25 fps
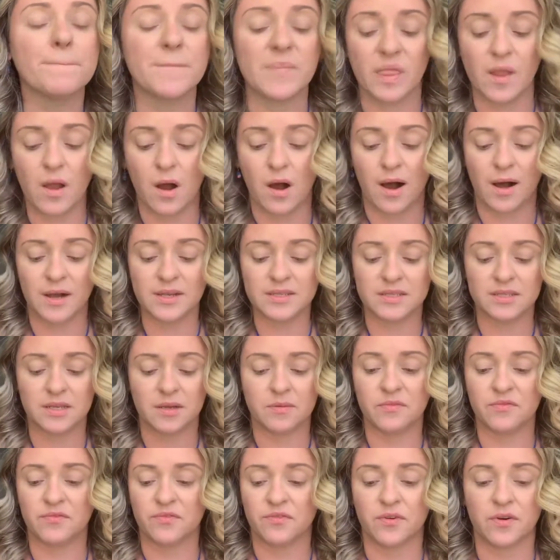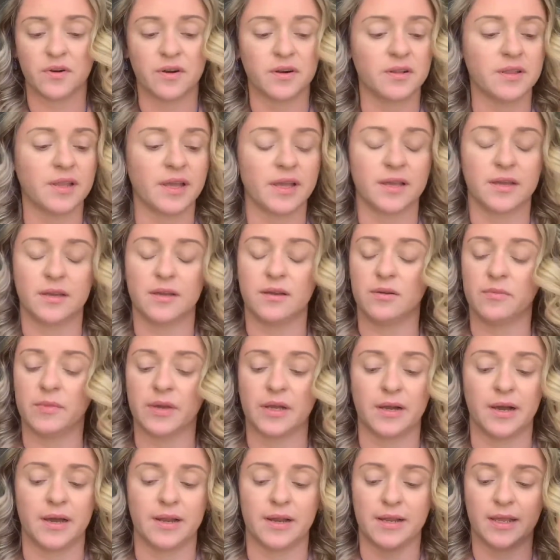Awesome for like, oh my
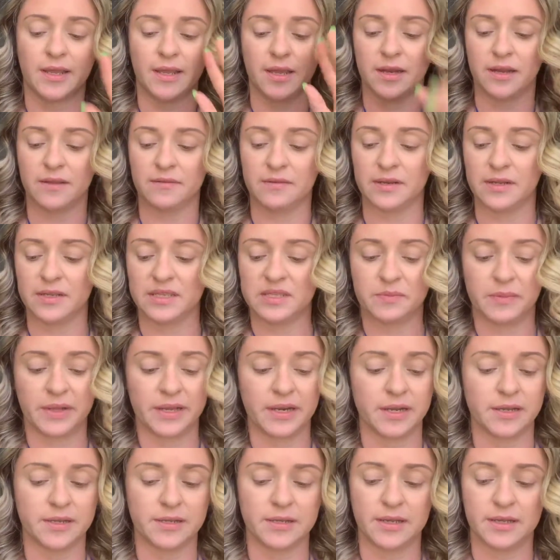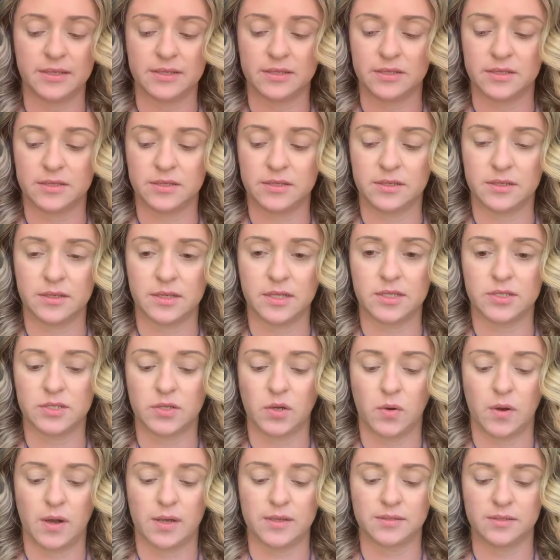God, I can't even explain it. It's
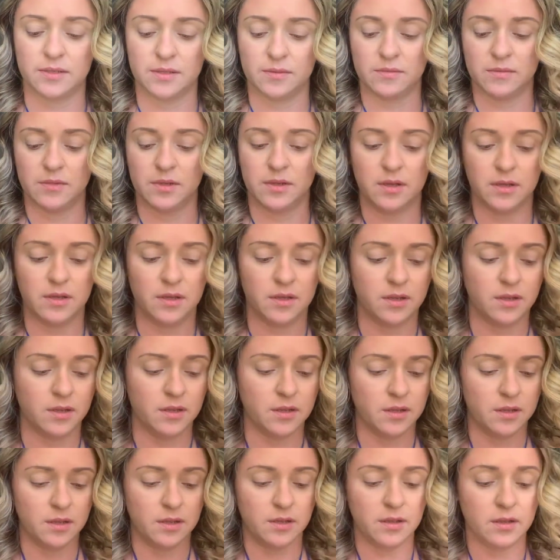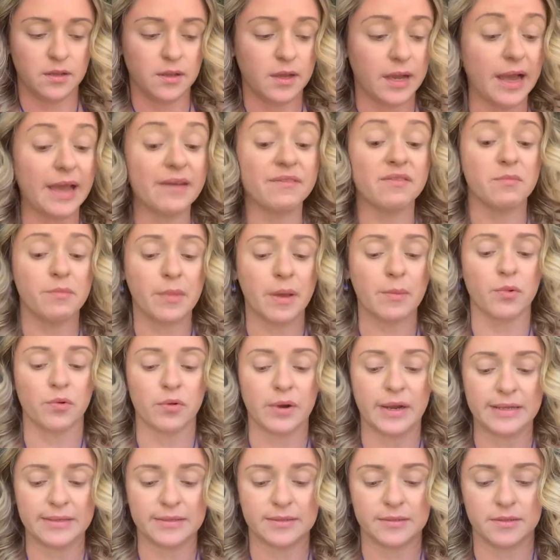so awesome. I haven't
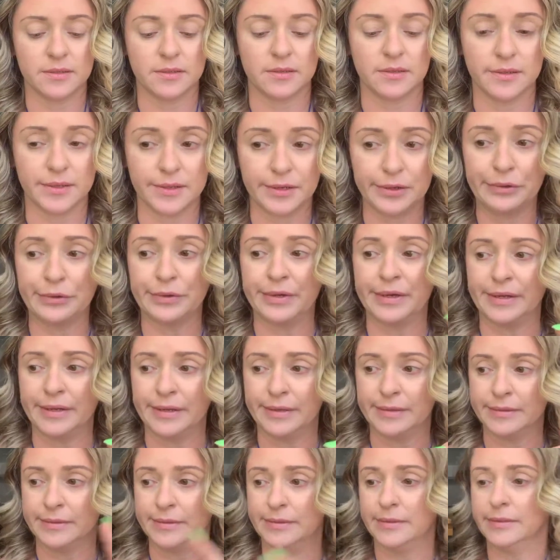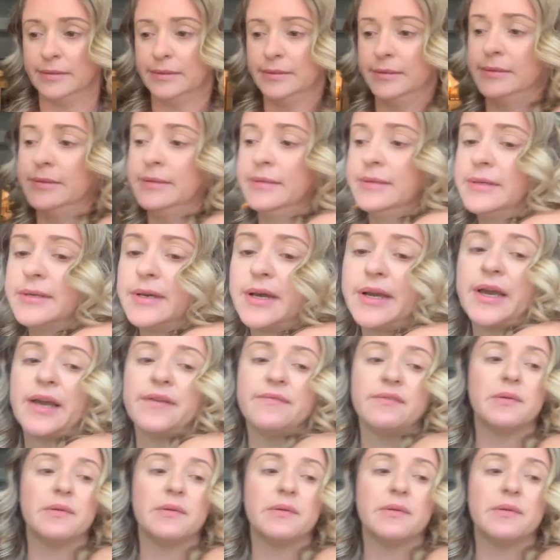memorized the ingredients. I haven't